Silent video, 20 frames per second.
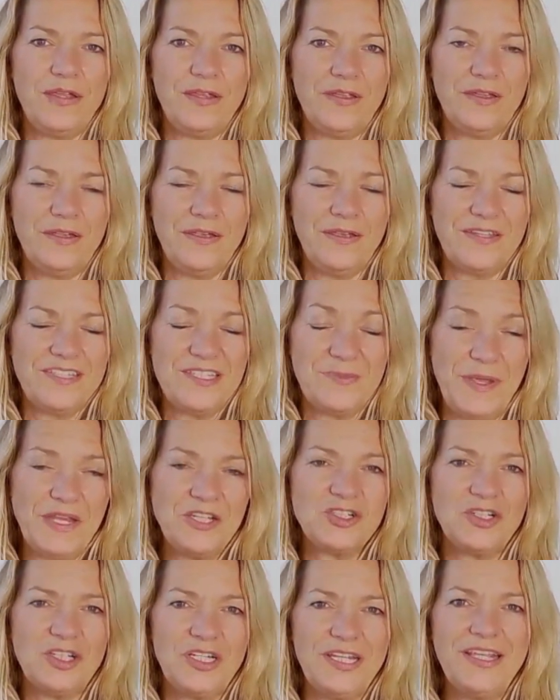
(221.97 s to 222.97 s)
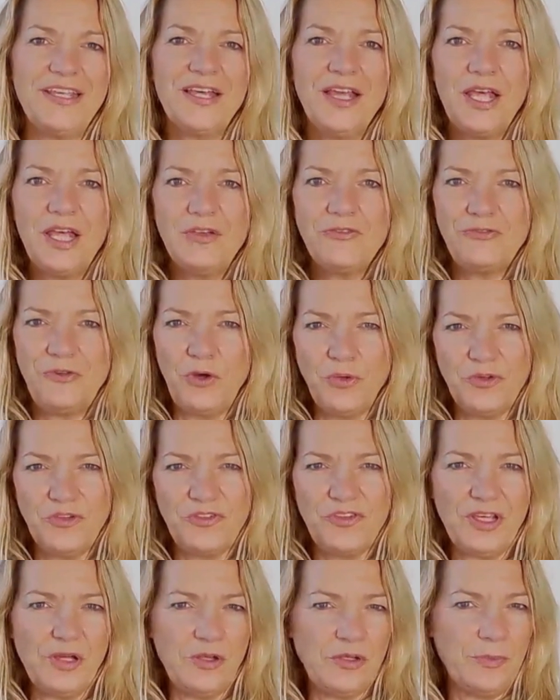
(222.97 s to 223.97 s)
uh, especially
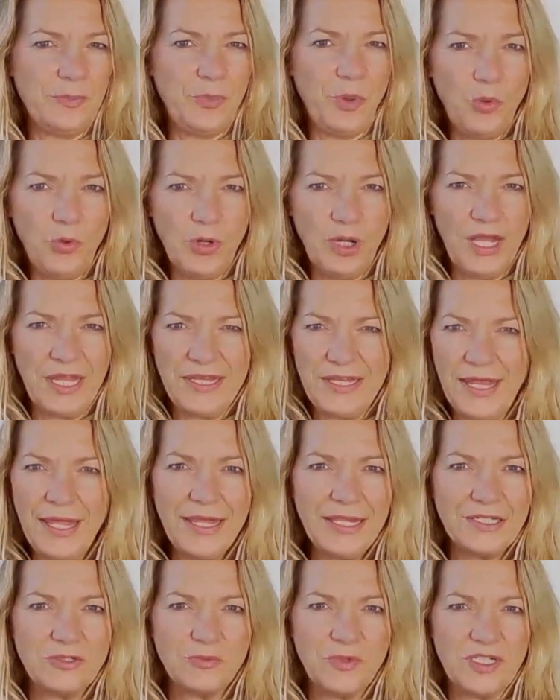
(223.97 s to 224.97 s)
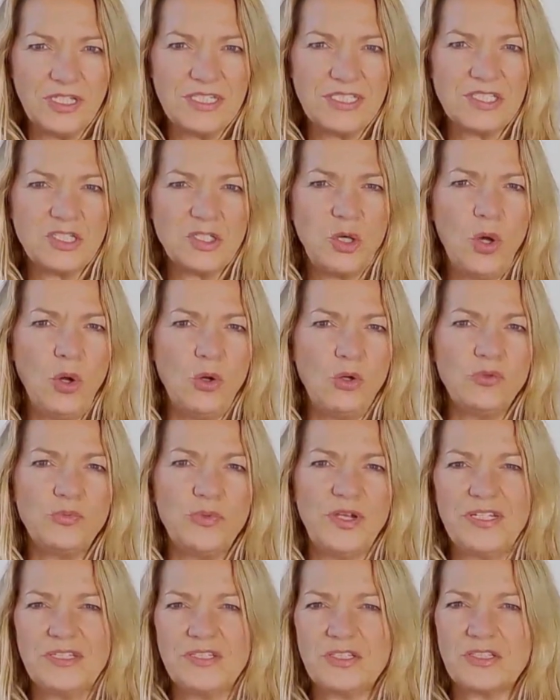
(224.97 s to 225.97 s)
focusing on the polar night when it's cold,
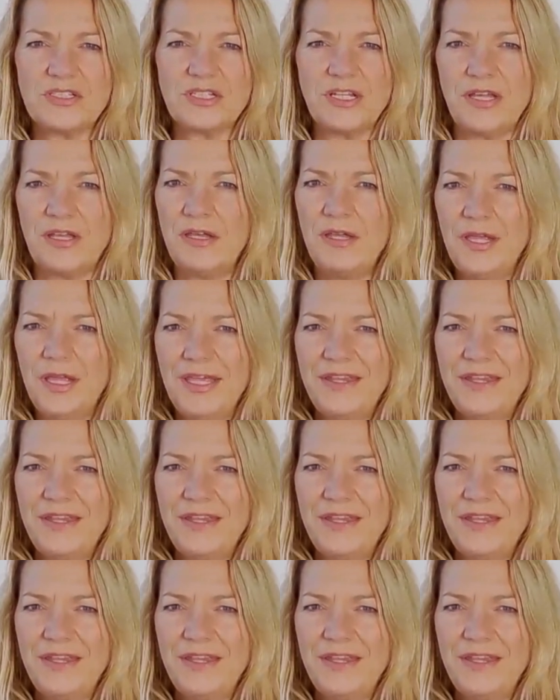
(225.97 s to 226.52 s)
when it's uh,